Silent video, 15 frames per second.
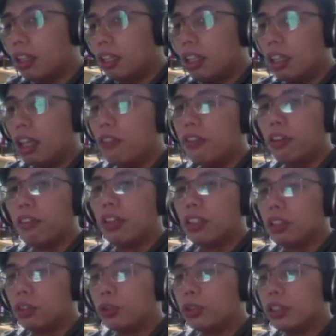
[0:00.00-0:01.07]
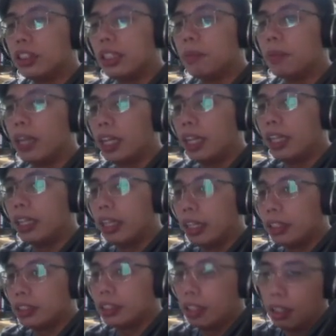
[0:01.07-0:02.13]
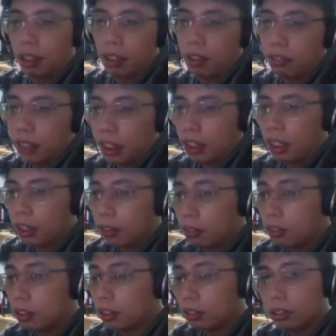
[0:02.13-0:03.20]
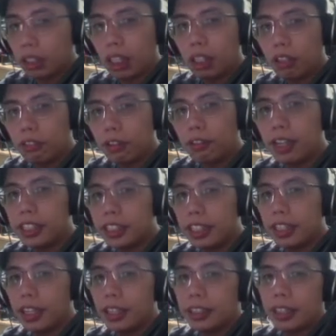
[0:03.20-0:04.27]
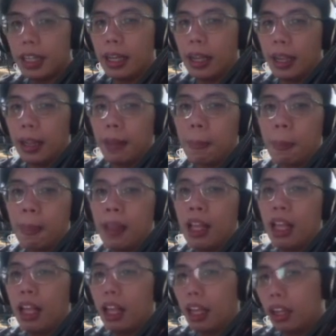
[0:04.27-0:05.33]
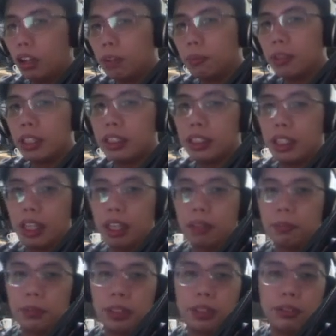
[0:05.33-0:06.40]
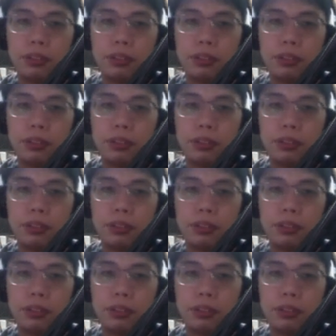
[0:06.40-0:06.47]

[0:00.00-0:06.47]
if you want to see my next video. So thank you for watching, guys. And I hope this helped you.